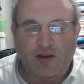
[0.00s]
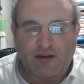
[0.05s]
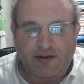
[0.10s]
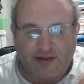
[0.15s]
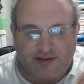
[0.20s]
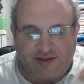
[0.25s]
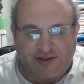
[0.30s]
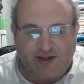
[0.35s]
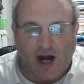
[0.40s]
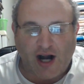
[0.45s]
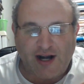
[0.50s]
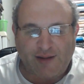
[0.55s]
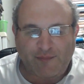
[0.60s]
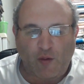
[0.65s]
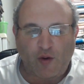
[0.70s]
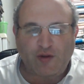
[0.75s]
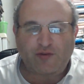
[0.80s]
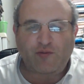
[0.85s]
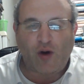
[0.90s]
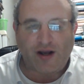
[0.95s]
starting
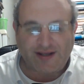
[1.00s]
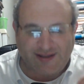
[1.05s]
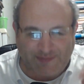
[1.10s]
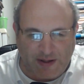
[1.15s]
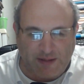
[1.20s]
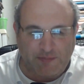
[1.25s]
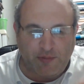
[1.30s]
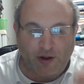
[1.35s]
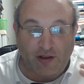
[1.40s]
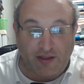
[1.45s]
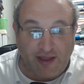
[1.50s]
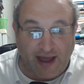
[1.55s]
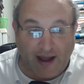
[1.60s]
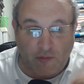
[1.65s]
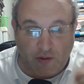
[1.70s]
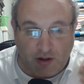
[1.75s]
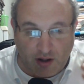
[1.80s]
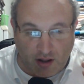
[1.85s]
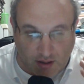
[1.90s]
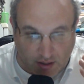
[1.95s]
point was people that
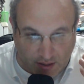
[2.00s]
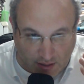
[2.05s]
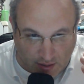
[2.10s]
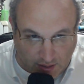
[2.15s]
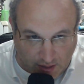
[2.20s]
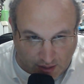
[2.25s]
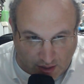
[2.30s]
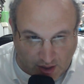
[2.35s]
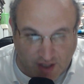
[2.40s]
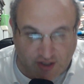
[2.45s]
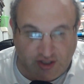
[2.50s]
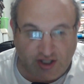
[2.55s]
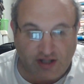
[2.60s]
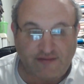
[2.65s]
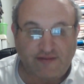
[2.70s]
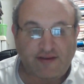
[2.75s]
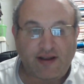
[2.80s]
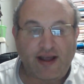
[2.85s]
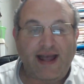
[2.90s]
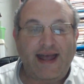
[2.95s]
were
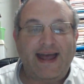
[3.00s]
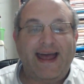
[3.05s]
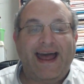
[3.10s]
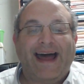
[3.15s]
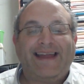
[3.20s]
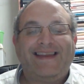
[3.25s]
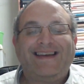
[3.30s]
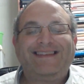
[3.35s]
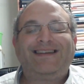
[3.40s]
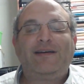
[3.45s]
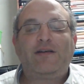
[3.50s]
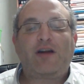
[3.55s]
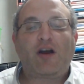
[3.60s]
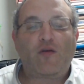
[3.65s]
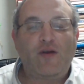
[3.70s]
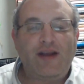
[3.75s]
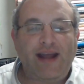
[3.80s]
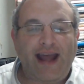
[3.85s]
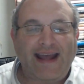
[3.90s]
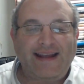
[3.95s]
chashuv, and then to
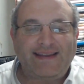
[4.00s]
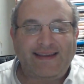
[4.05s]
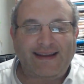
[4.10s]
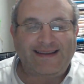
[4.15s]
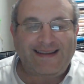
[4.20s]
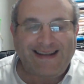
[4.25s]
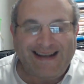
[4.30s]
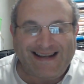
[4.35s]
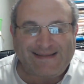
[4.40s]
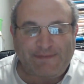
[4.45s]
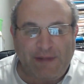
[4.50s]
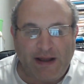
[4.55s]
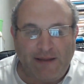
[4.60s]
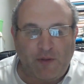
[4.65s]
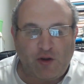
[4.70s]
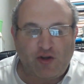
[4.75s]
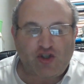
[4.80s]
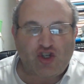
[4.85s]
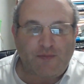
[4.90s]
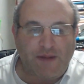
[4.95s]
create that these
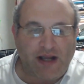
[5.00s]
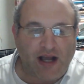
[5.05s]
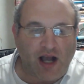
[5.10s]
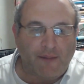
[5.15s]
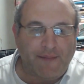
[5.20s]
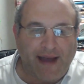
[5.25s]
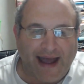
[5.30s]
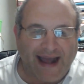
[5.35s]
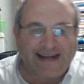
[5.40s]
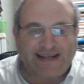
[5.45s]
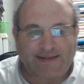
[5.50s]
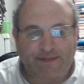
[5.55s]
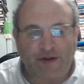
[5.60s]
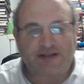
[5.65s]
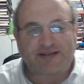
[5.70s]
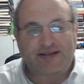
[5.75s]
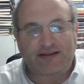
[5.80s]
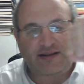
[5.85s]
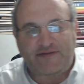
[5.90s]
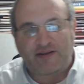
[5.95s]
people should become
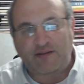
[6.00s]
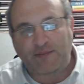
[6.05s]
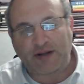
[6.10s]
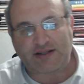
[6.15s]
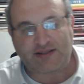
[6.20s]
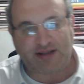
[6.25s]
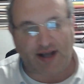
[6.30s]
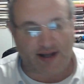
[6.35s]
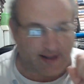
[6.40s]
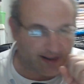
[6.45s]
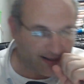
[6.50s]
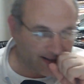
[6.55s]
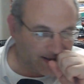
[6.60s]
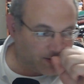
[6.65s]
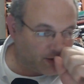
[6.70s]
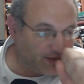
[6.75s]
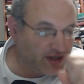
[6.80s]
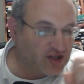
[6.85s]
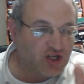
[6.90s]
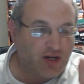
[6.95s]
experts in different miktzayas.
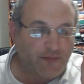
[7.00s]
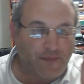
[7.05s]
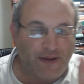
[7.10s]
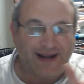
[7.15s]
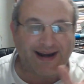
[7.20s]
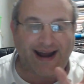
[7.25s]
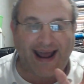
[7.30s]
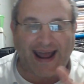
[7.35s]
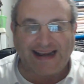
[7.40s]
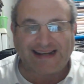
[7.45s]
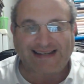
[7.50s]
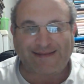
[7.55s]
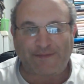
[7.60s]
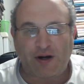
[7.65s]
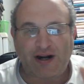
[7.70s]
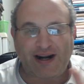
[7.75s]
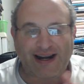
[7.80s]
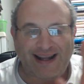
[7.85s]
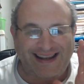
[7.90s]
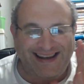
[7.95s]
So there should be an
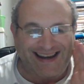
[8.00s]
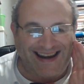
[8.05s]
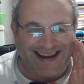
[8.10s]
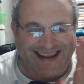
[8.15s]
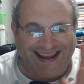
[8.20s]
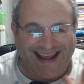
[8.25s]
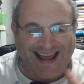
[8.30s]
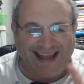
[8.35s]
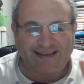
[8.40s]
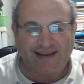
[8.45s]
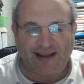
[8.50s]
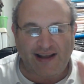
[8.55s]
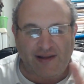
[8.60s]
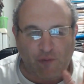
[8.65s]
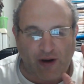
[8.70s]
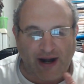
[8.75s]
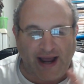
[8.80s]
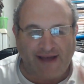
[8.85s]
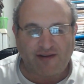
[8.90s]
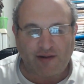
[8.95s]
expert in
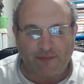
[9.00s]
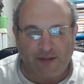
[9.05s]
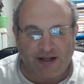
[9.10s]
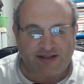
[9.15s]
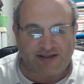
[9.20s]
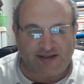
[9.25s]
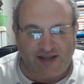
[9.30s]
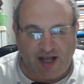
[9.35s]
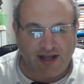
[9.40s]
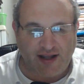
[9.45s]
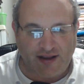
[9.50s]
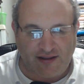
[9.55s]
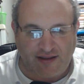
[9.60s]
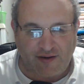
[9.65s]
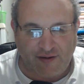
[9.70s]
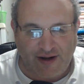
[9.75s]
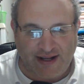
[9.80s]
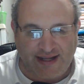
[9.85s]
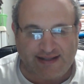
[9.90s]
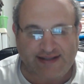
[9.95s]
whatever miktzaya
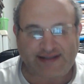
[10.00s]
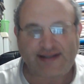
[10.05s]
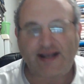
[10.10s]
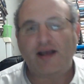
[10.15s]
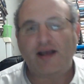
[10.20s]
there is.